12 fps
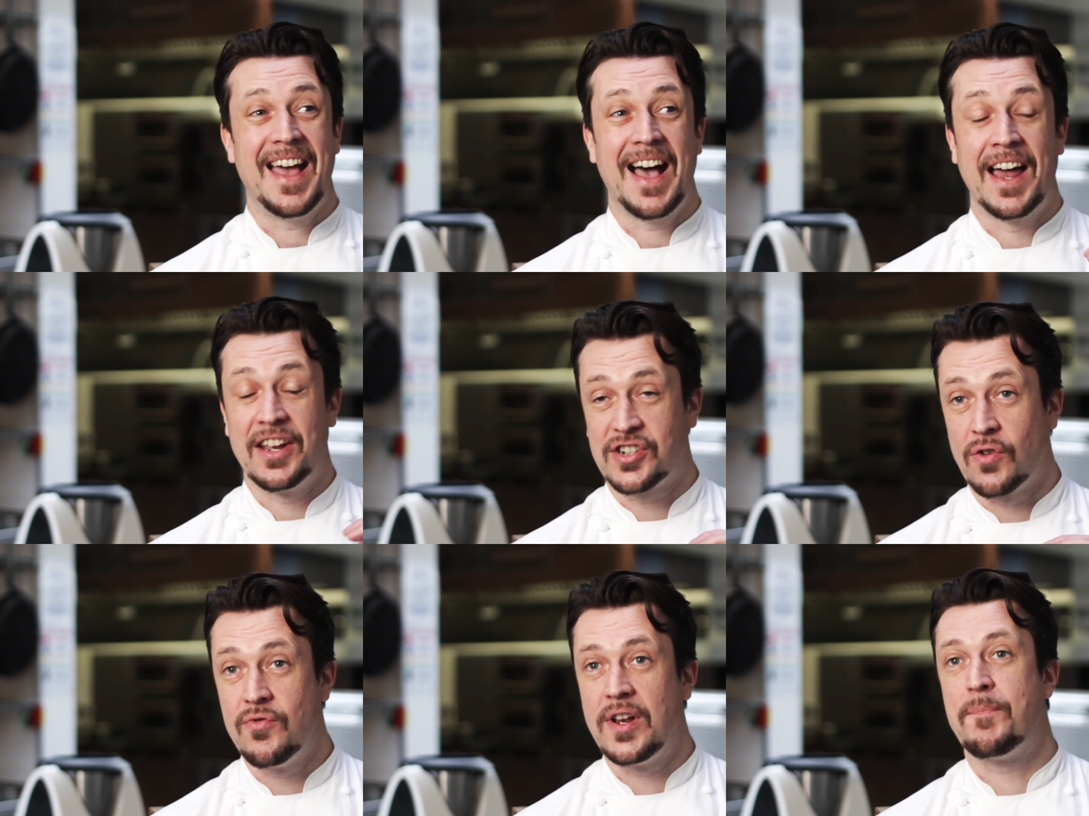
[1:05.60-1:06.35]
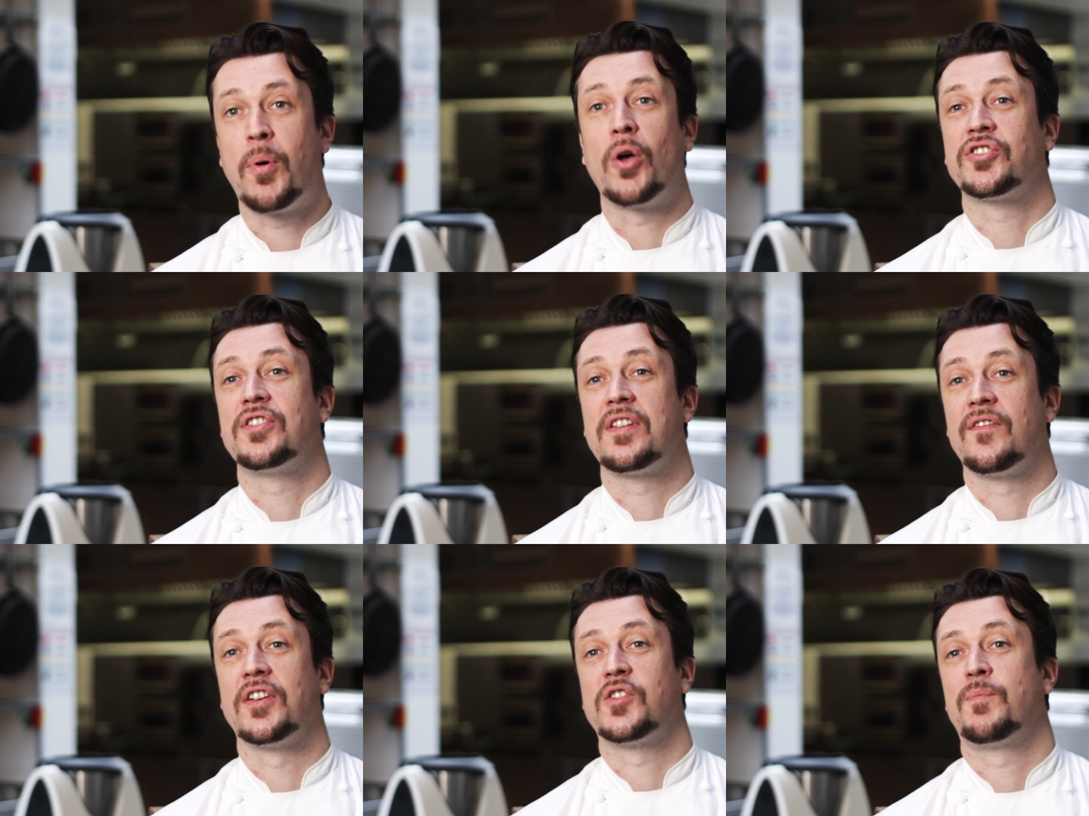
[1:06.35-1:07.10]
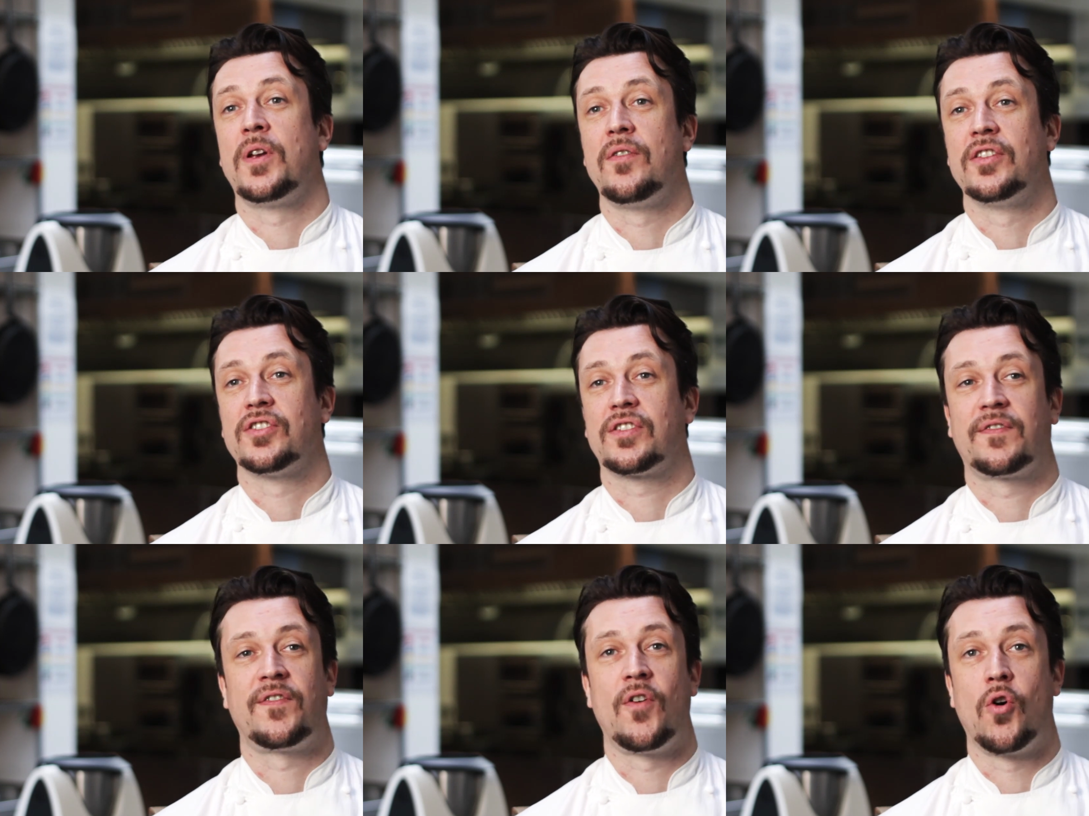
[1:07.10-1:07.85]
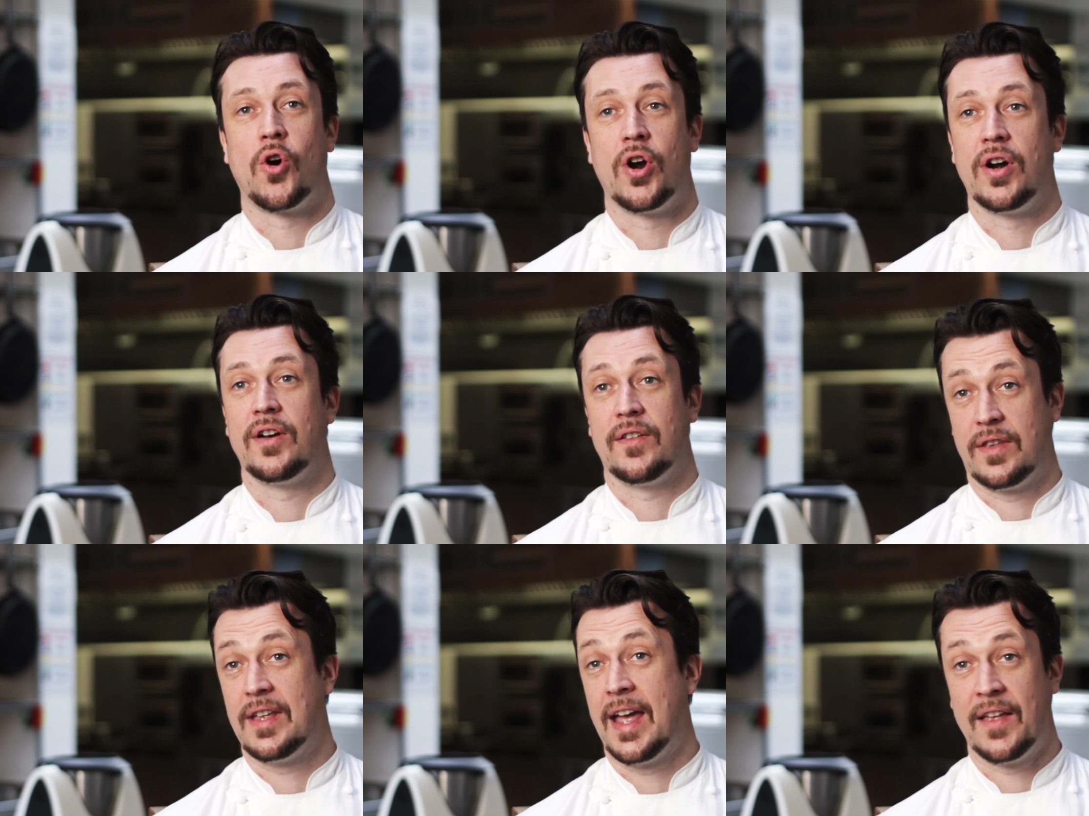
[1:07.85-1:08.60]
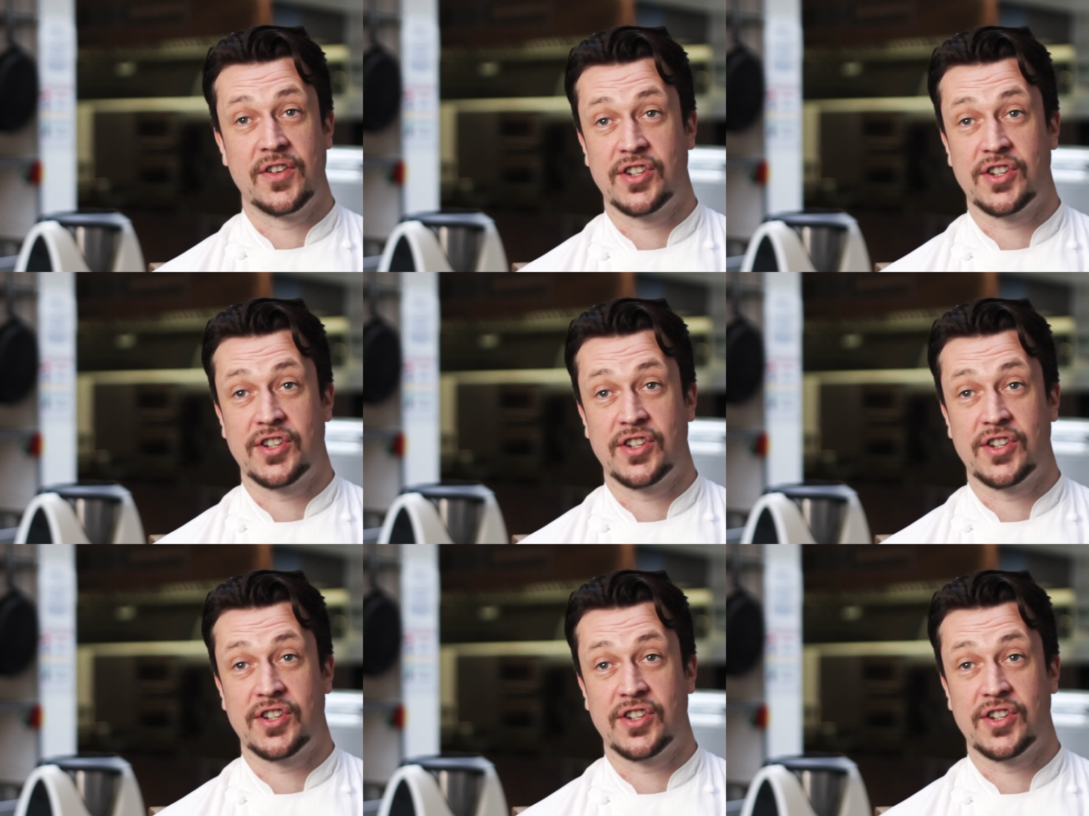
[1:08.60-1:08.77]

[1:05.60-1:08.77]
and it's a really positive experience for the